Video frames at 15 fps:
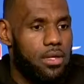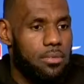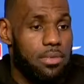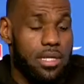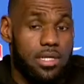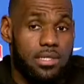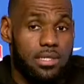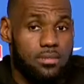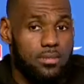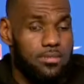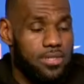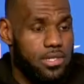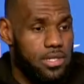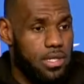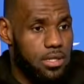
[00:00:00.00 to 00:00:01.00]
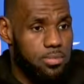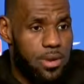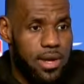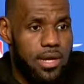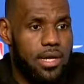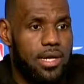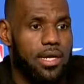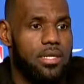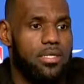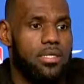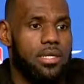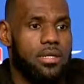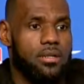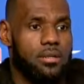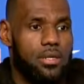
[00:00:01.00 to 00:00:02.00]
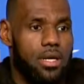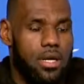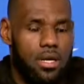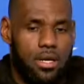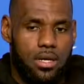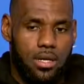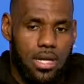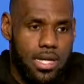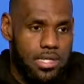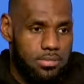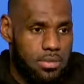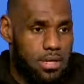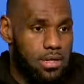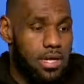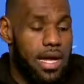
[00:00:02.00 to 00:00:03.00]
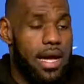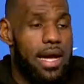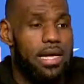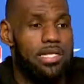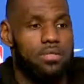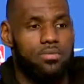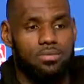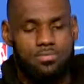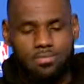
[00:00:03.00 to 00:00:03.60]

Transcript: because some of us took pay cuts and got some other guys.